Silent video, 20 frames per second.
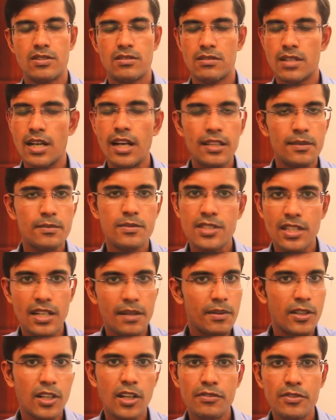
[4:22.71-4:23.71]
Tell them instead of
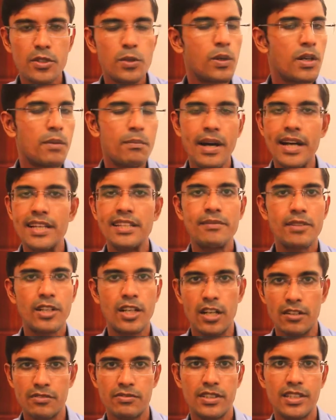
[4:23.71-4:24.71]
a coffee, you want to buy them a
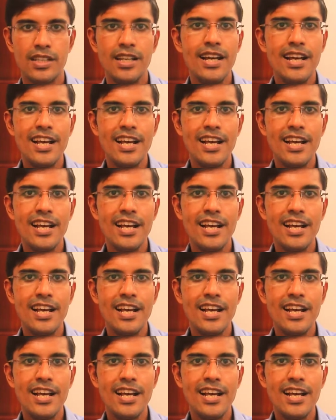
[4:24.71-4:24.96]
coffee.